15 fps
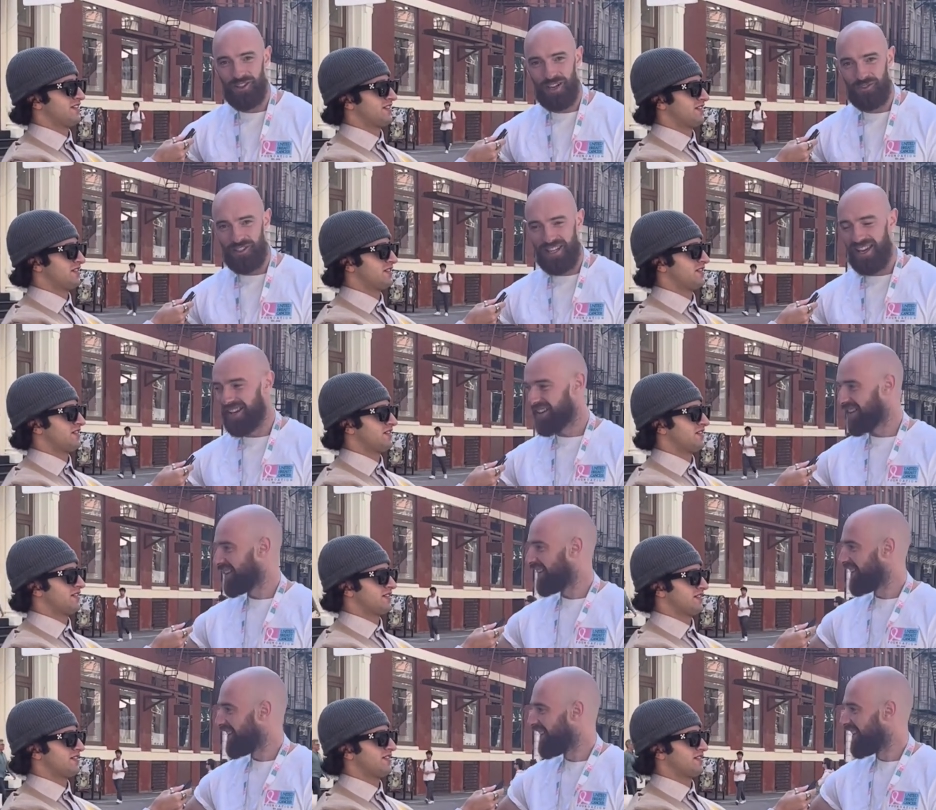Speaker 1: zone every day.
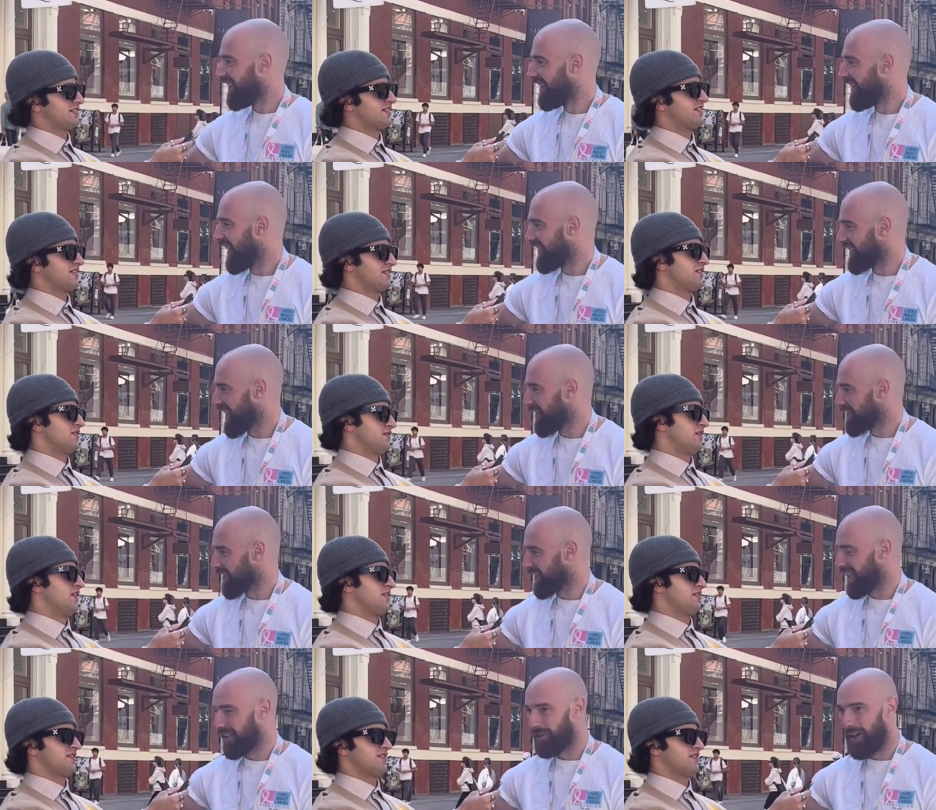I think that was
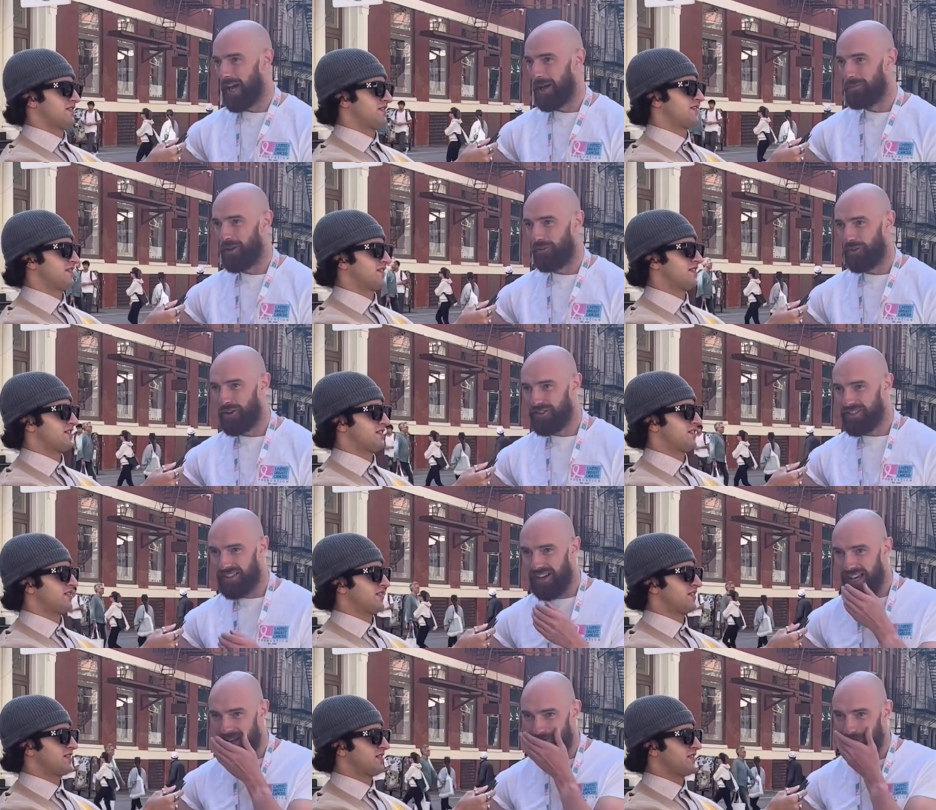right. the thing. Um, the first
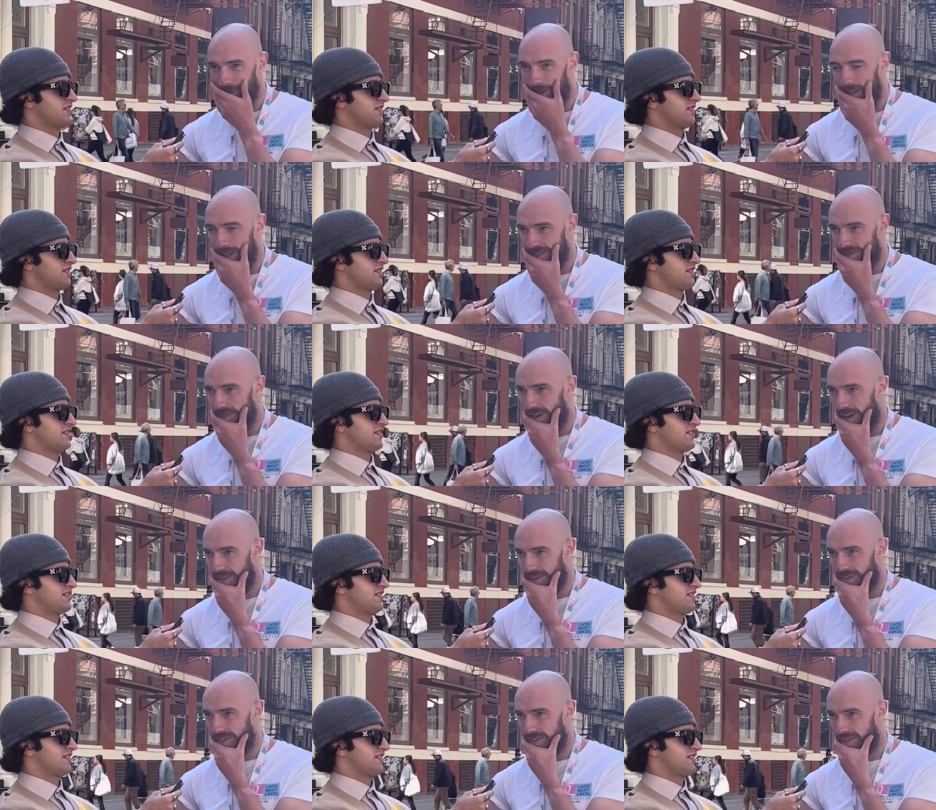thing I ever learned, I was, I
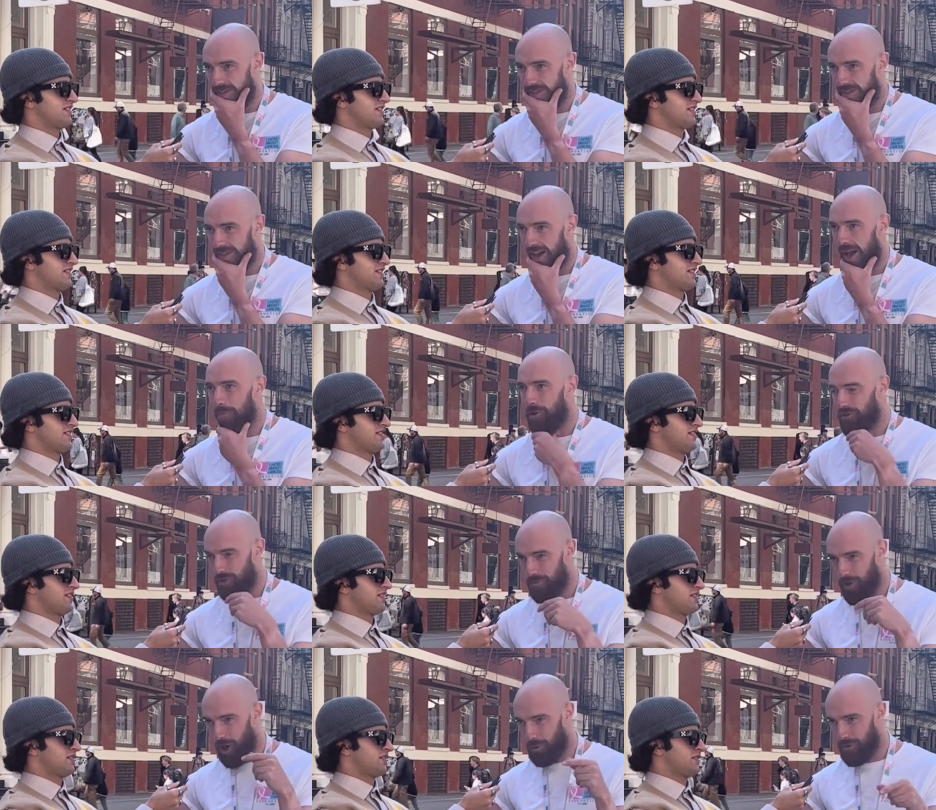was, I moved
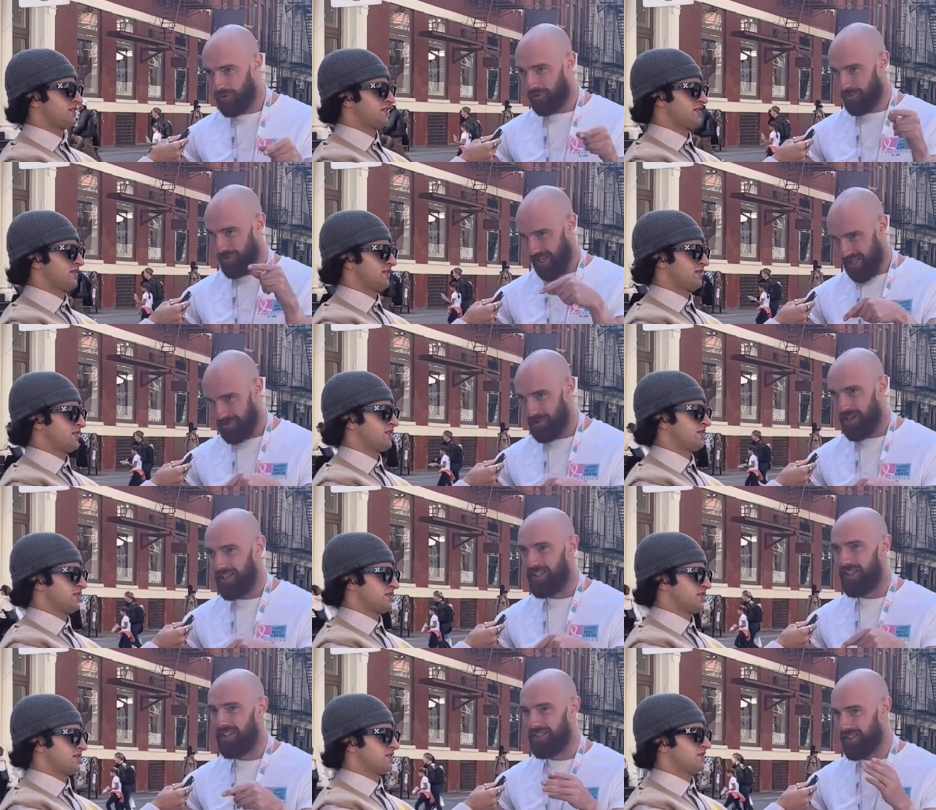to Melbourne from
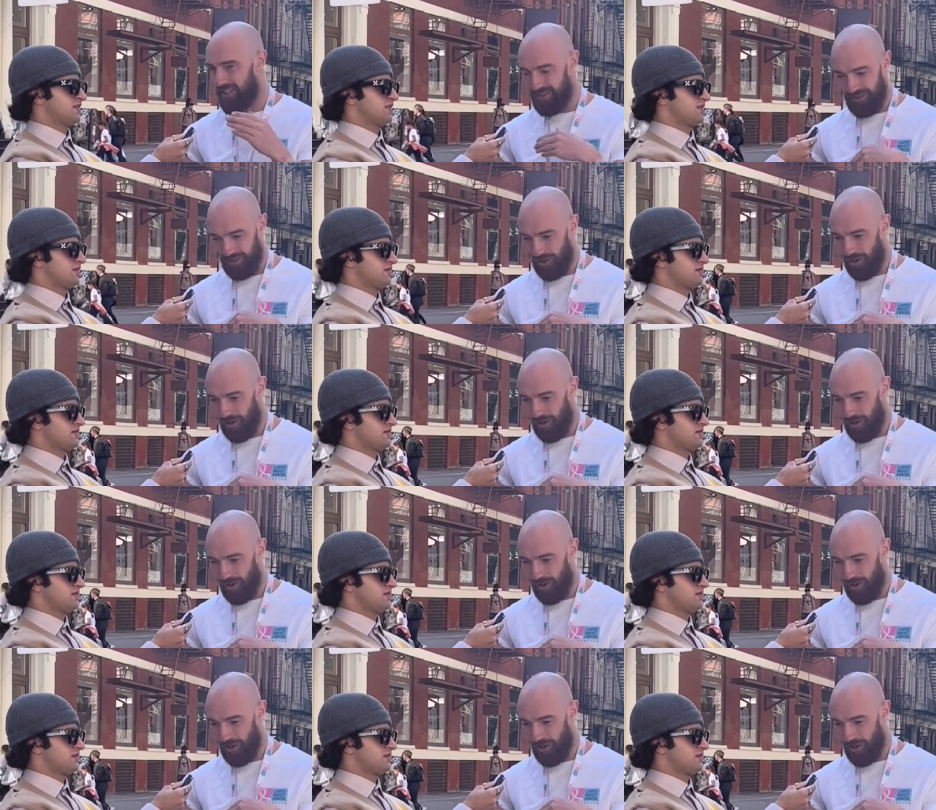Tasmania years